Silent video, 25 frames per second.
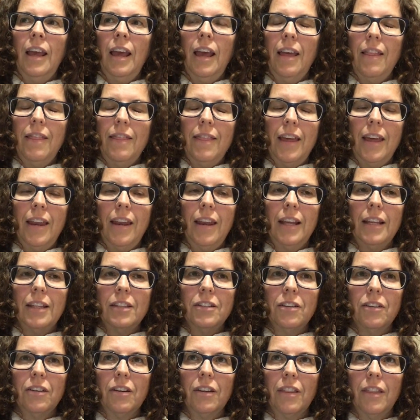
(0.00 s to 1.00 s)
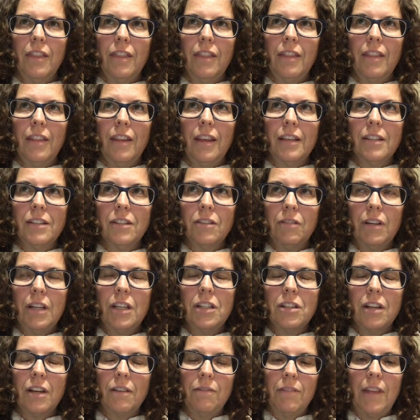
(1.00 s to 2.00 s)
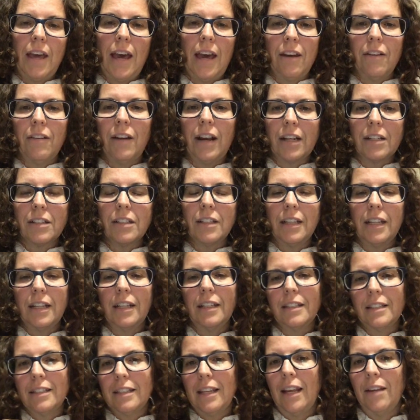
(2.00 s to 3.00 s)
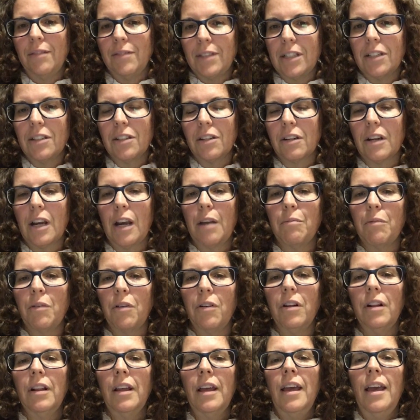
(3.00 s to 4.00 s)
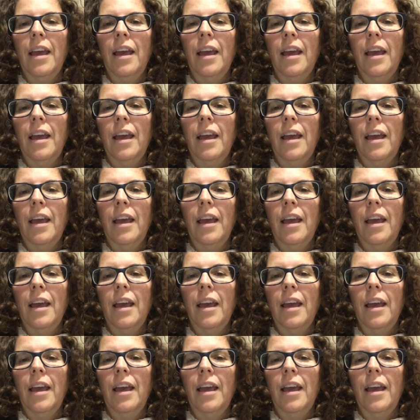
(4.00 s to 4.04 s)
And then I took a screenshot of that, or actually it saves into your camera roll,